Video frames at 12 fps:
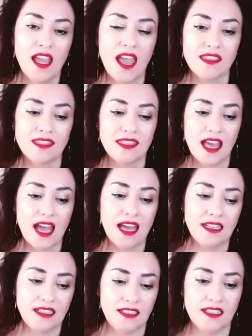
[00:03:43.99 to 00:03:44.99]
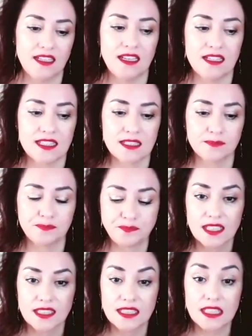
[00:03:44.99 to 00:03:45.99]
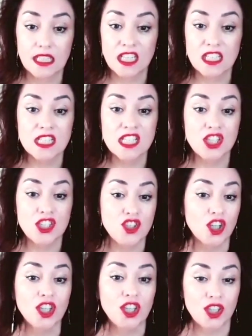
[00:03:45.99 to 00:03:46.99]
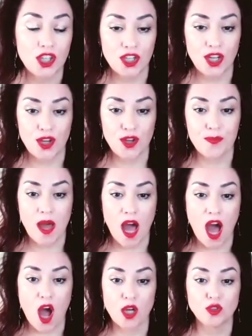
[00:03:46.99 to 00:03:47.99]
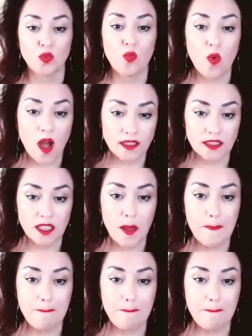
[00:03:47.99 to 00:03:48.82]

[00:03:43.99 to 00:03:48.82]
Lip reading: And that is the concern about what